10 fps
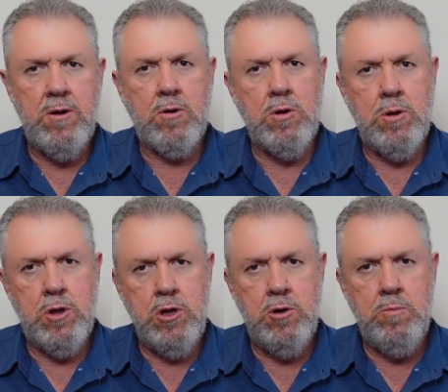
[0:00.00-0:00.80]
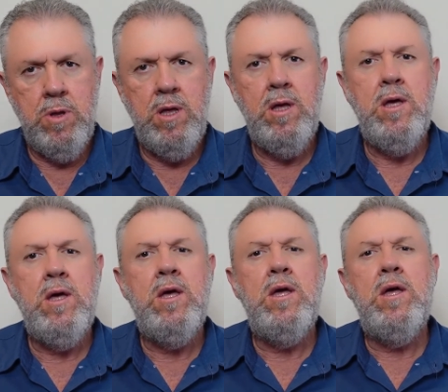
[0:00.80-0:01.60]
consume
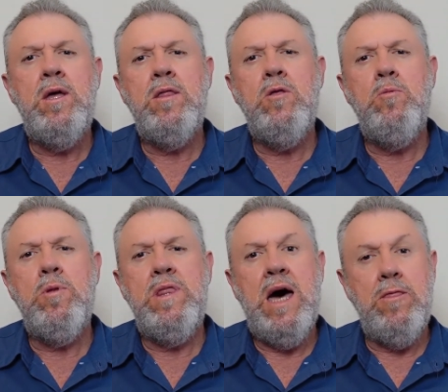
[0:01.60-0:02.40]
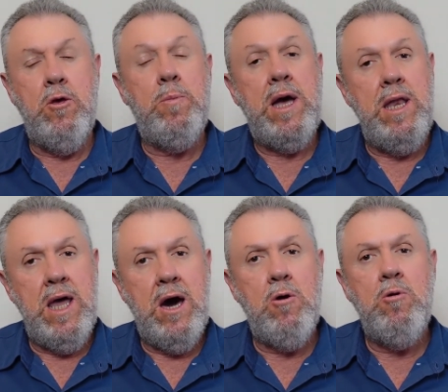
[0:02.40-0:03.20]
the, not, the by
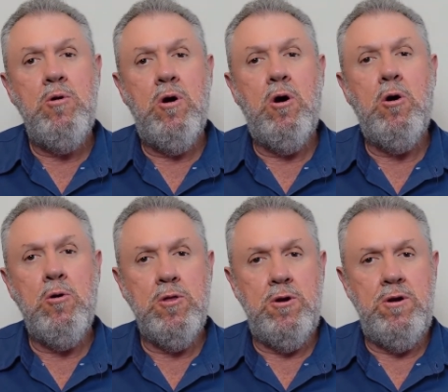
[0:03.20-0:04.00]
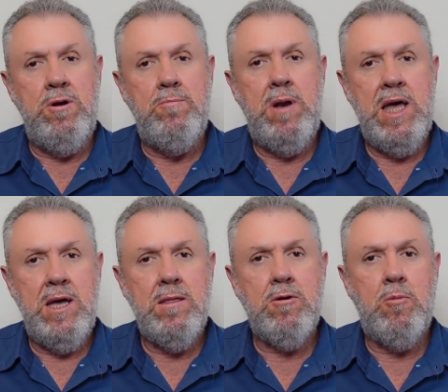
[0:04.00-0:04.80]
now older
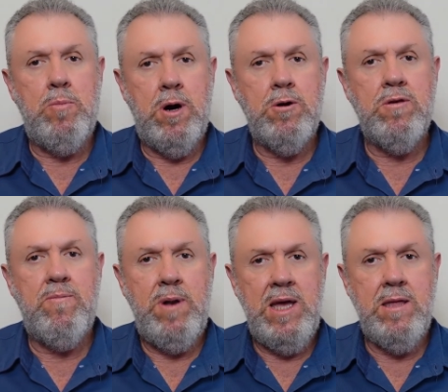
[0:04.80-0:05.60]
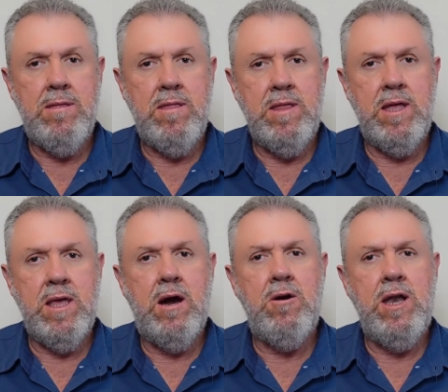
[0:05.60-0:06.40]
plants or parts of plants that
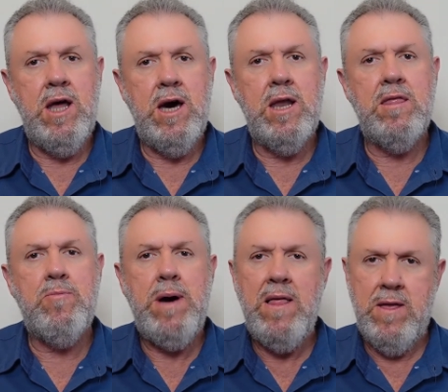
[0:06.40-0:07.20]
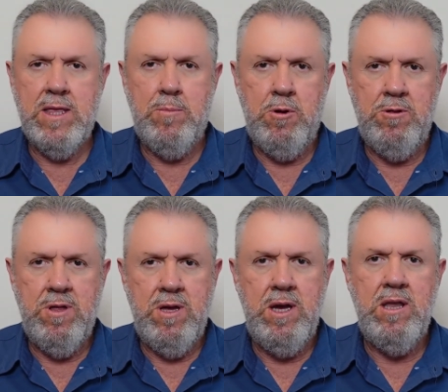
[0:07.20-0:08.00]
are not as palatable
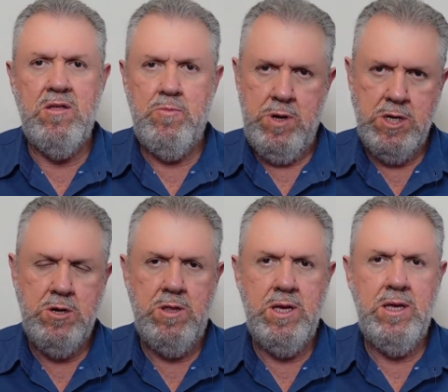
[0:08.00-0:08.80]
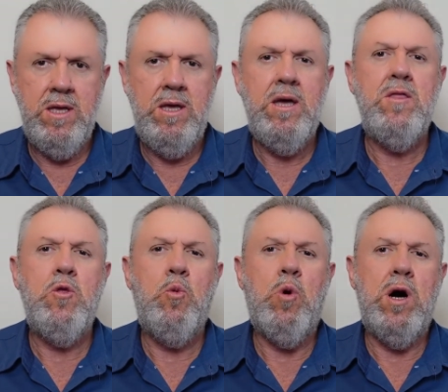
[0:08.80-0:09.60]
and especially
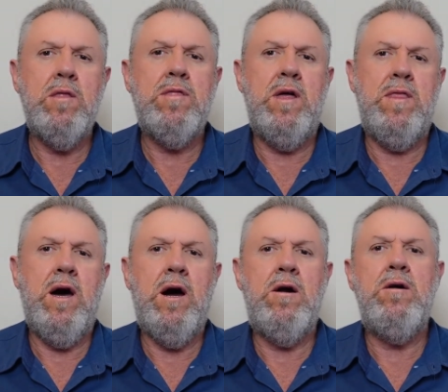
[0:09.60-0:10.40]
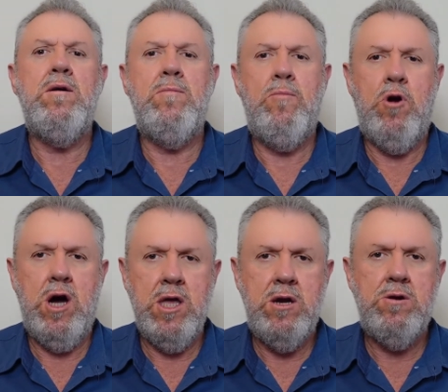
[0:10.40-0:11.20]
the ones that are
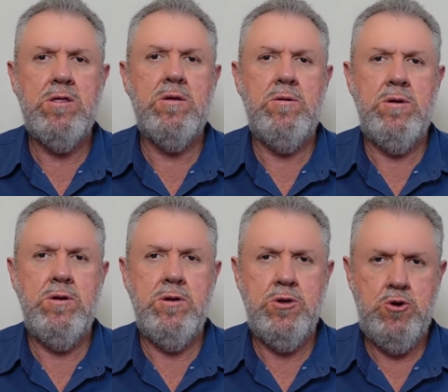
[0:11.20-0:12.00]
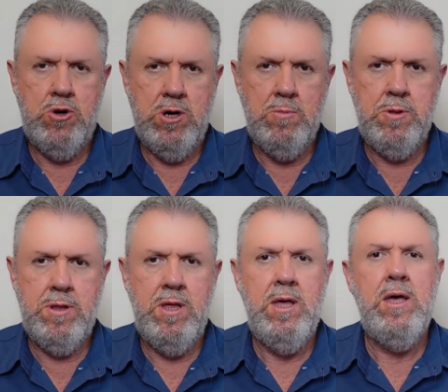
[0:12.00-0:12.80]
briars,
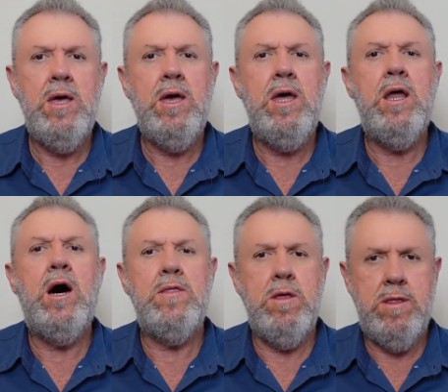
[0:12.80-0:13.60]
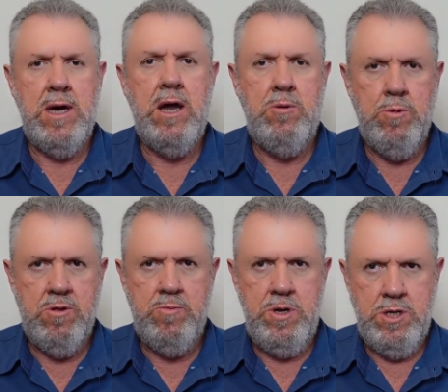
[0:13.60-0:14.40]
shrubs, and undesirable
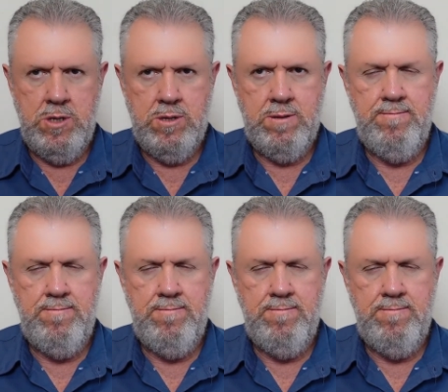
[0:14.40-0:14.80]
species.